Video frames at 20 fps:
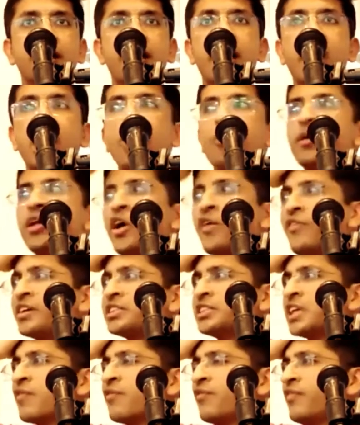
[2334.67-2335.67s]
How many of
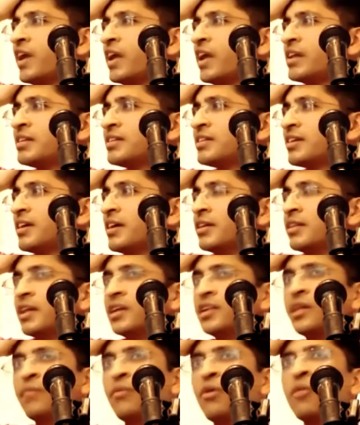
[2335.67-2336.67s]
us have felt
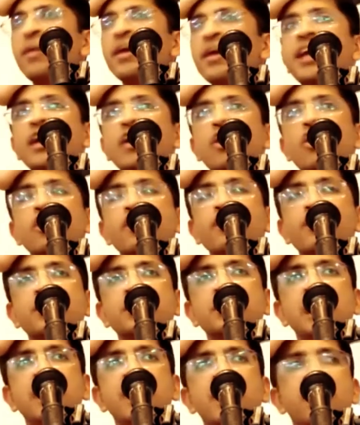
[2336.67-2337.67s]
that the moment I go to
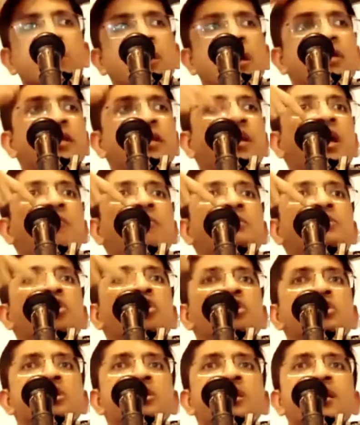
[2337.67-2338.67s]
Vrindavan, Radhanam is
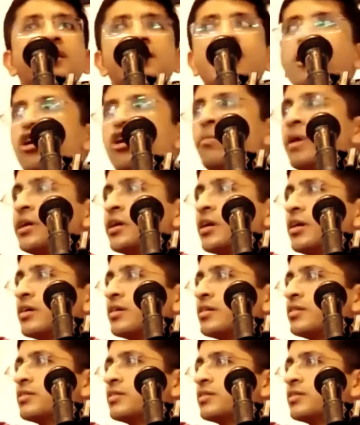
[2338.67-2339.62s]
constantly there on my tongue?